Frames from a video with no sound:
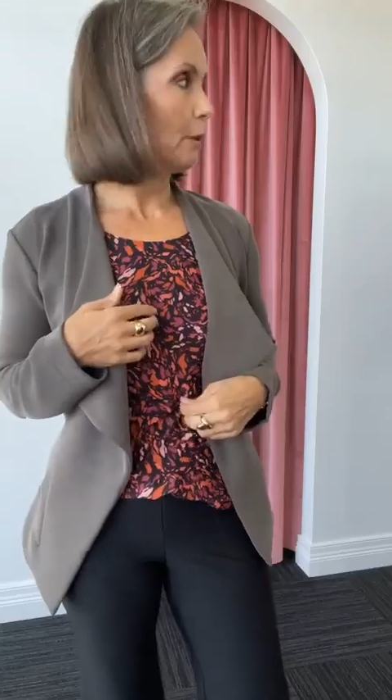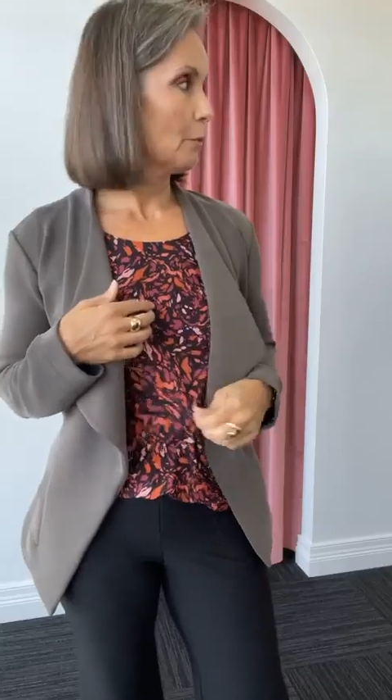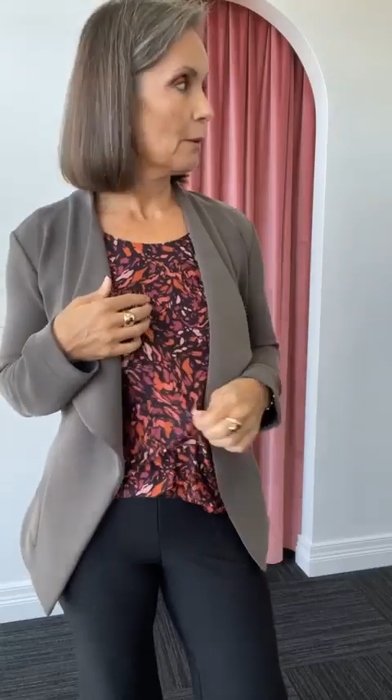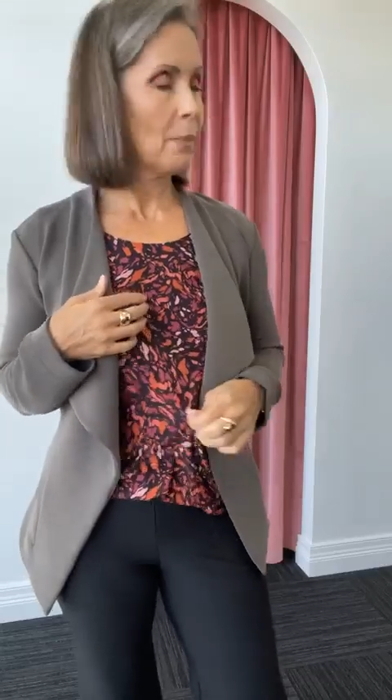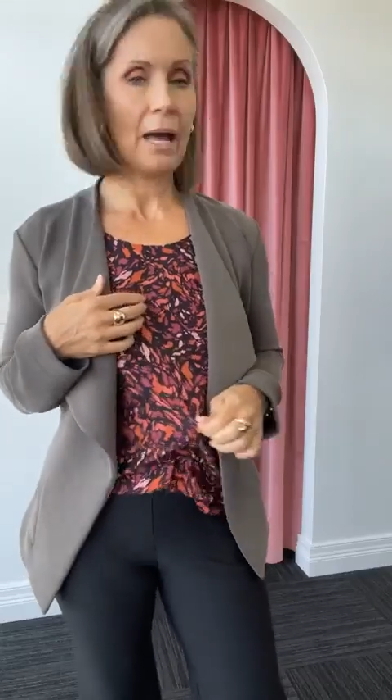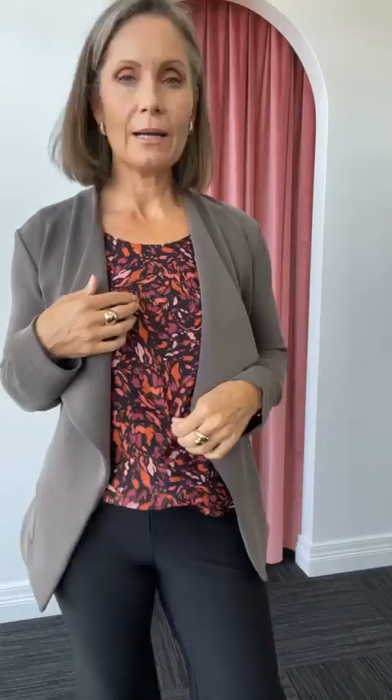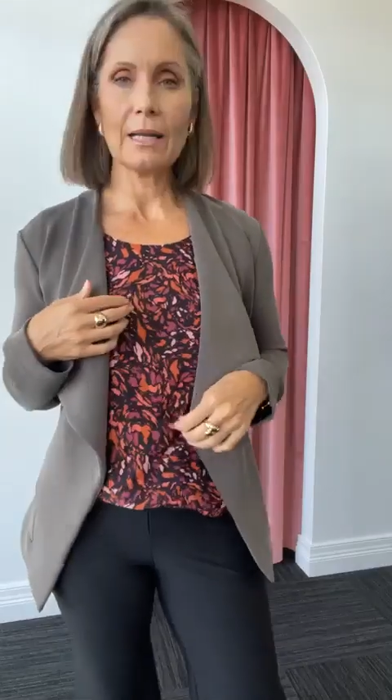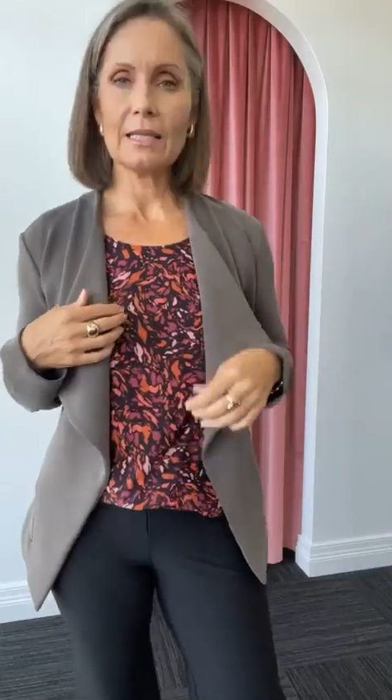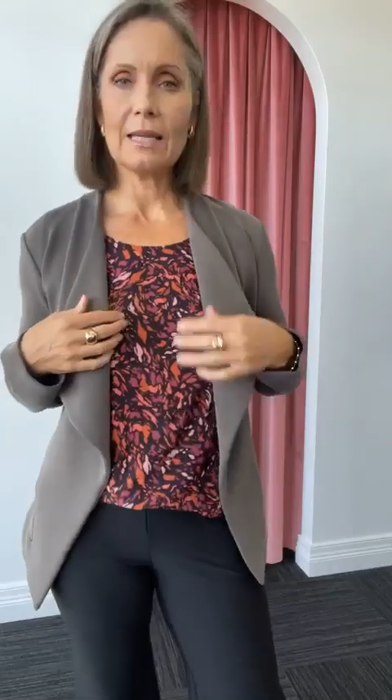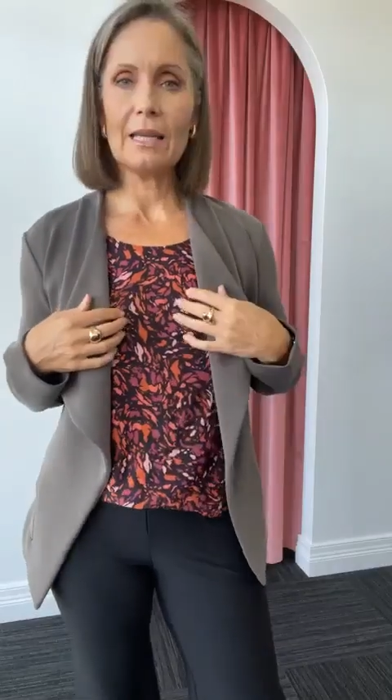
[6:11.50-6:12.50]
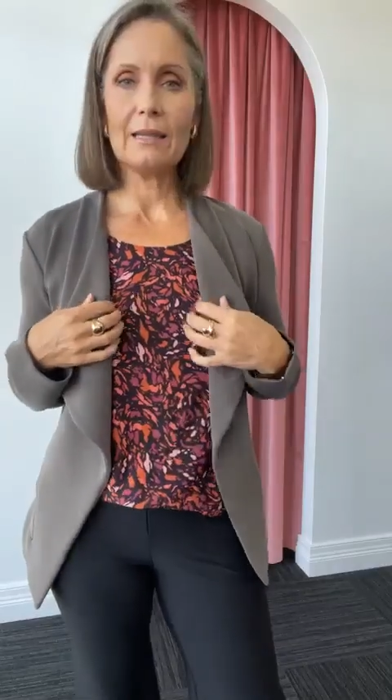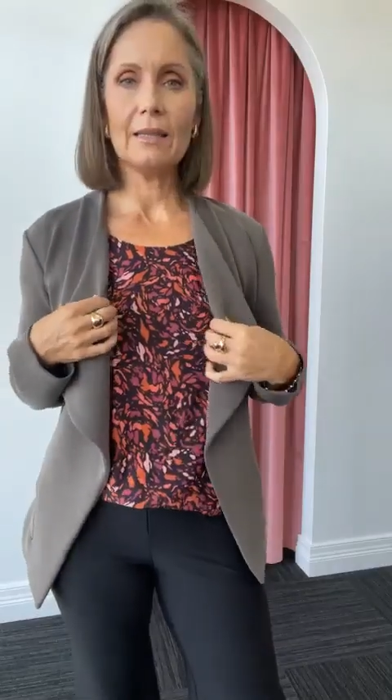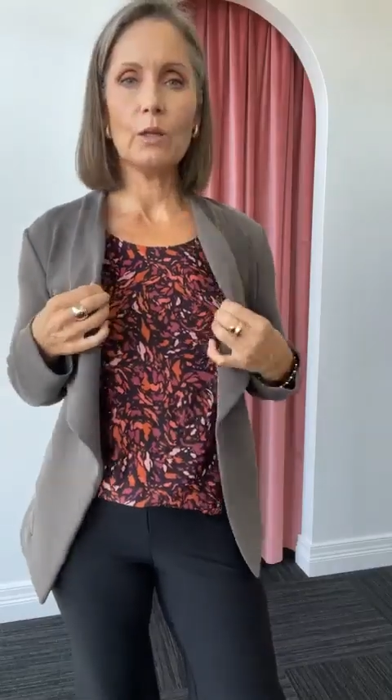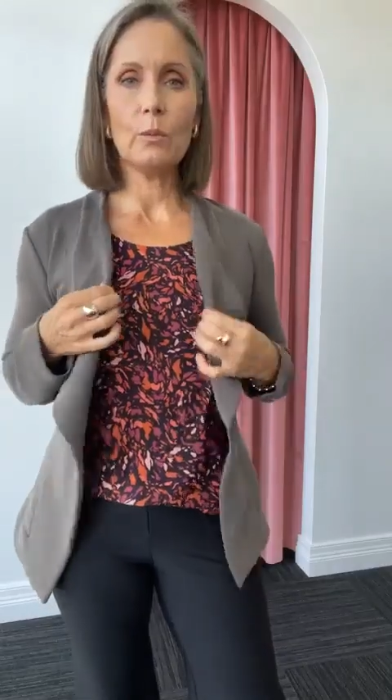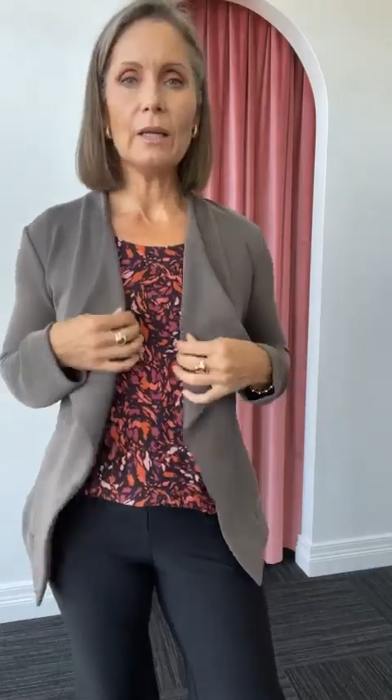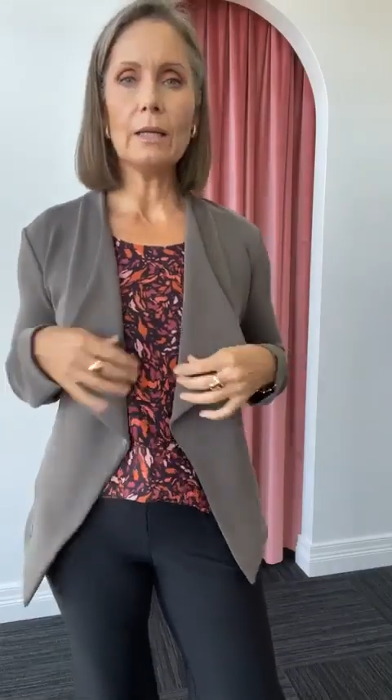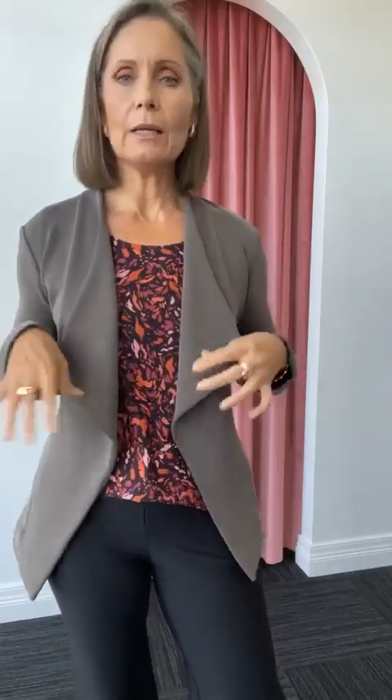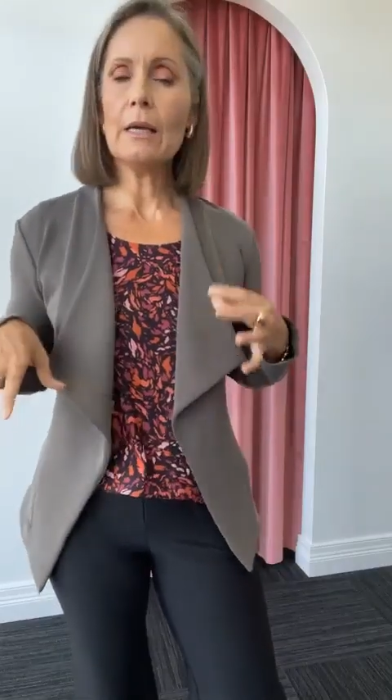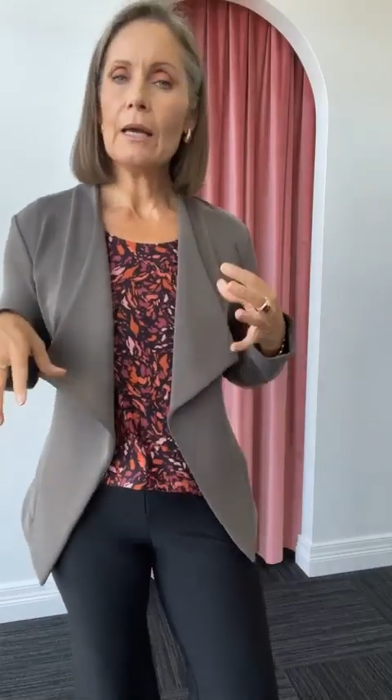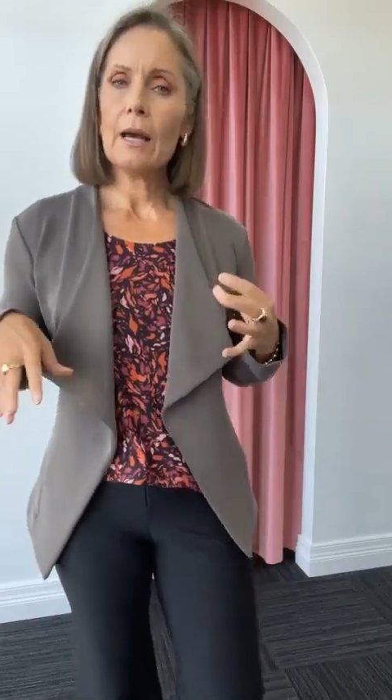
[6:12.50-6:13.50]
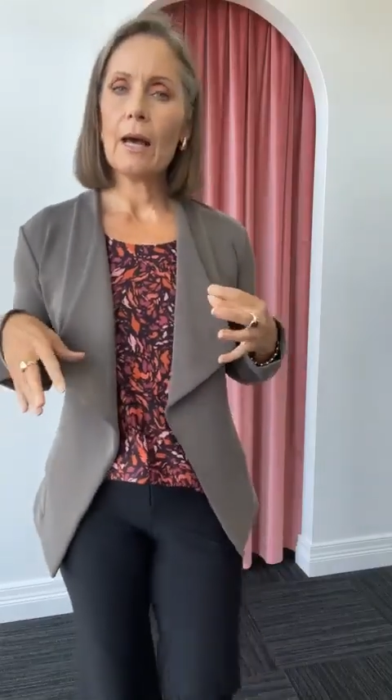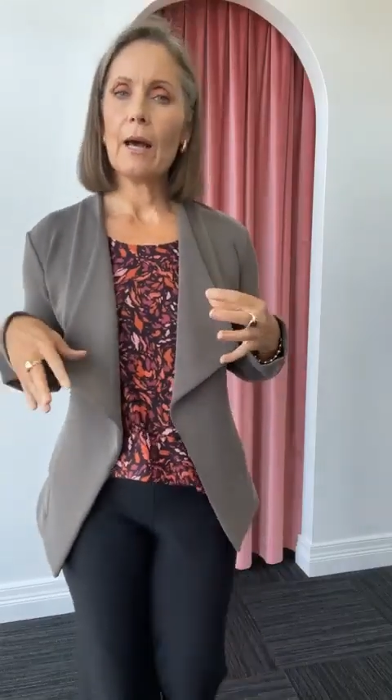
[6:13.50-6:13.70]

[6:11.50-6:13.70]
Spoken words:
fabric pattern underneath a little bit,